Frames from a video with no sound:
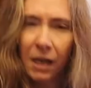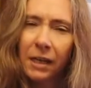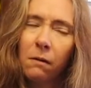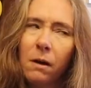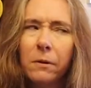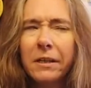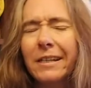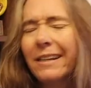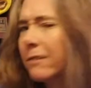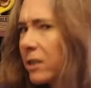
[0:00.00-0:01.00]
Now, I wonder
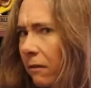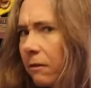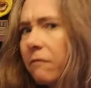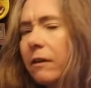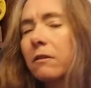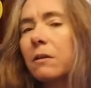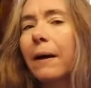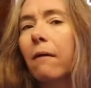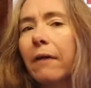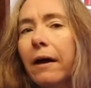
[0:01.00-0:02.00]
how Jonah felt
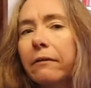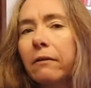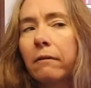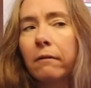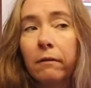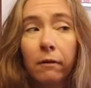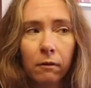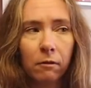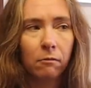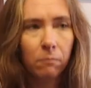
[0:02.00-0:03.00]
about that.
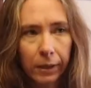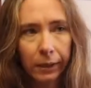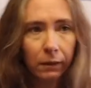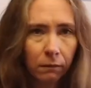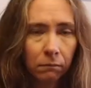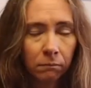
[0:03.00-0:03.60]
Who, me?